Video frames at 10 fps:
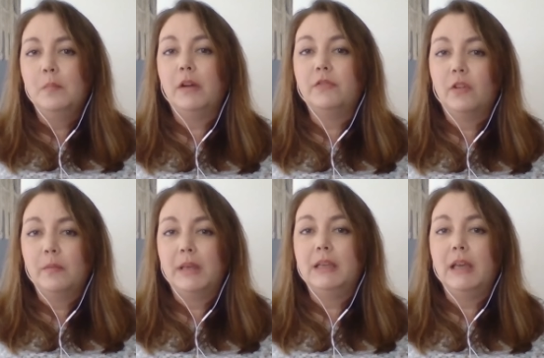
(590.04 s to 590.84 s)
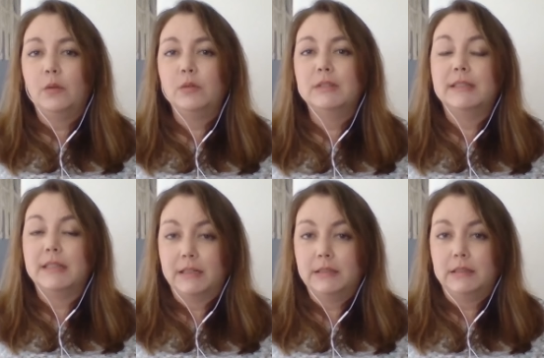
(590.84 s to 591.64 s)
but for me, I was
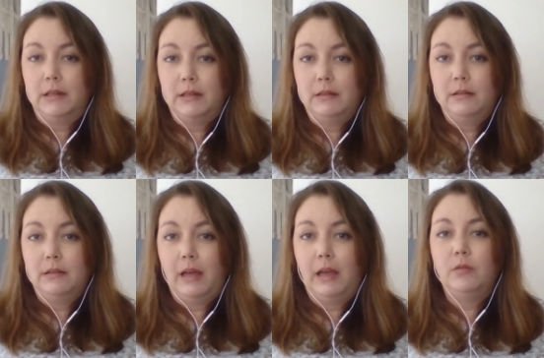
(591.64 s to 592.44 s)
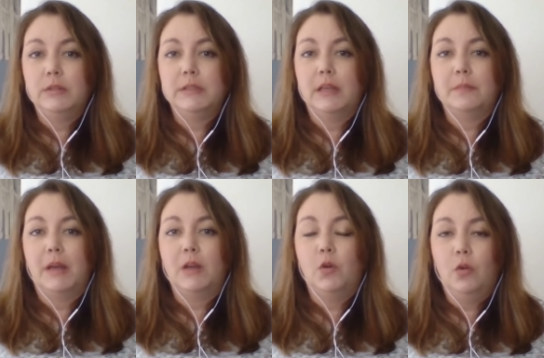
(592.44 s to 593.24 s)
sick sick. I was like,
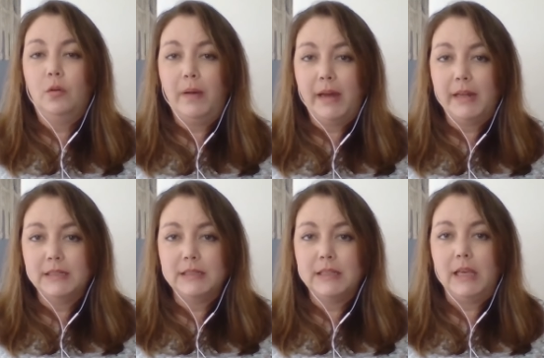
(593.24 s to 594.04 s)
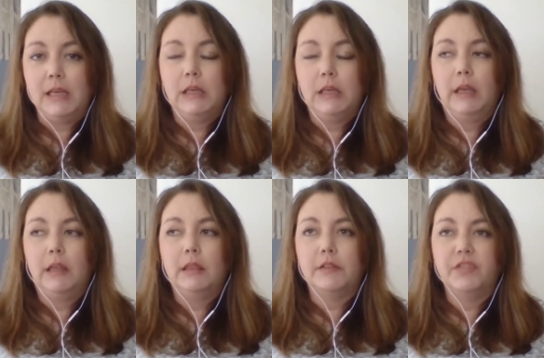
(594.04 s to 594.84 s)
my whole body is
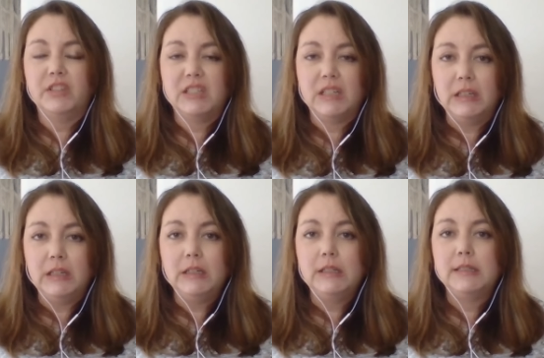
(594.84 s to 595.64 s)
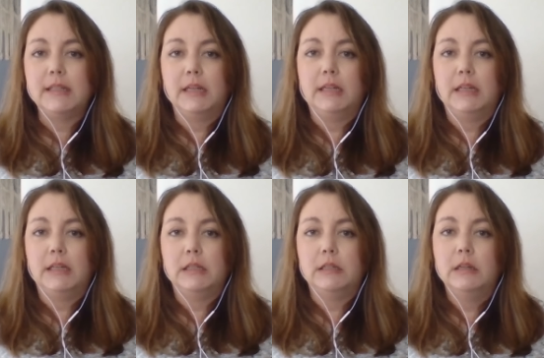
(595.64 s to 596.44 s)
aching. The fatigue set
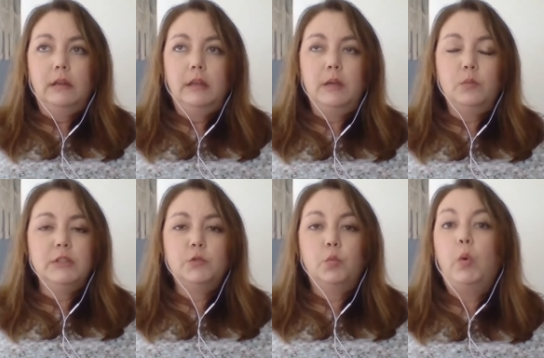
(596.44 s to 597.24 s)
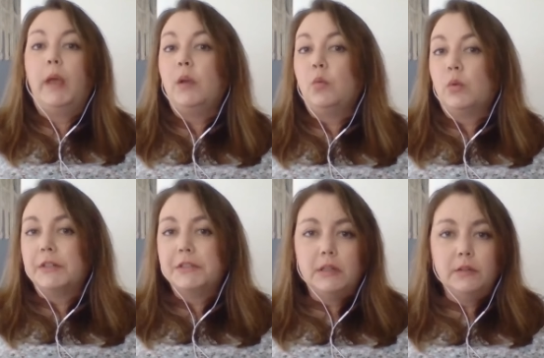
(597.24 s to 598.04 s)
in. It was way
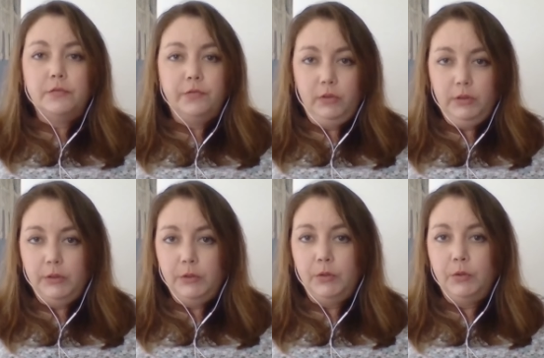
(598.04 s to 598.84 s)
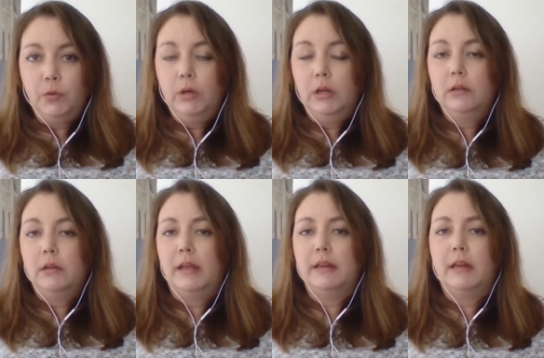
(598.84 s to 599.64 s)
worse than a flu.
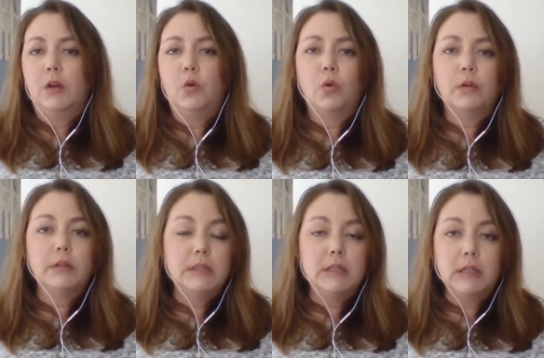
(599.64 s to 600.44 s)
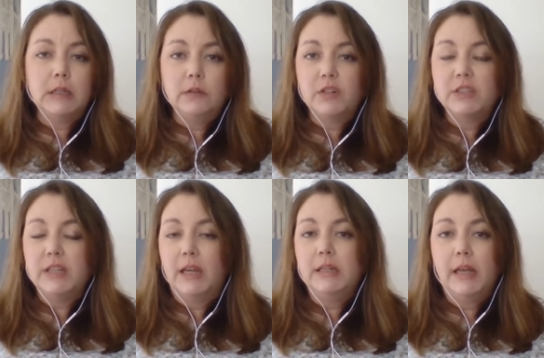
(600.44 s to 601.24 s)
And I quarantined for
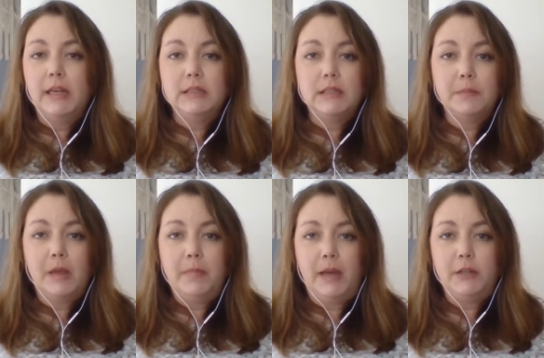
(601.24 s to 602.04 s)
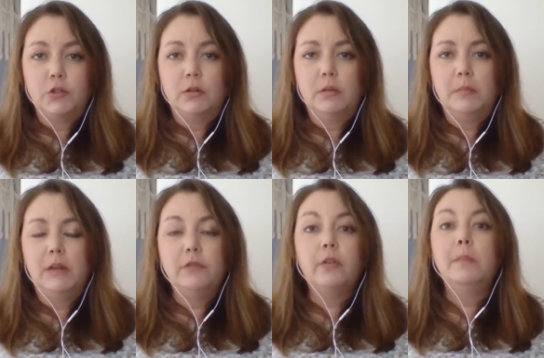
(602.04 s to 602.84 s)
10 days in my bedroom.
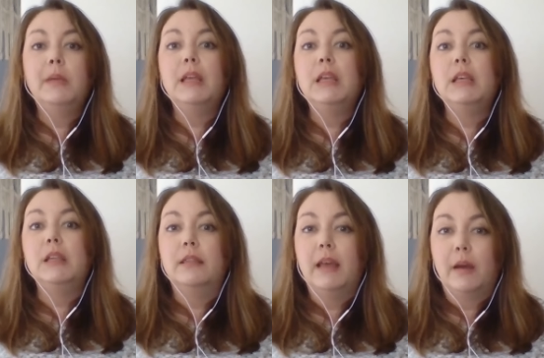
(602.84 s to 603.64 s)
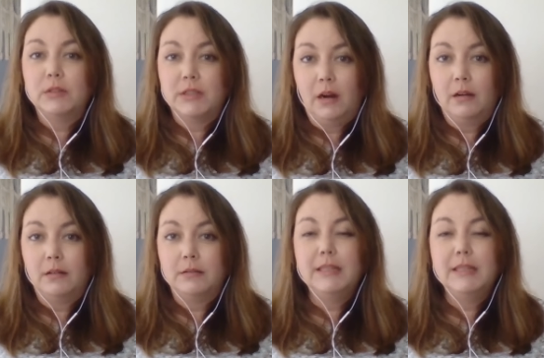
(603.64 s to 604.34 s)
And for me, that was hard.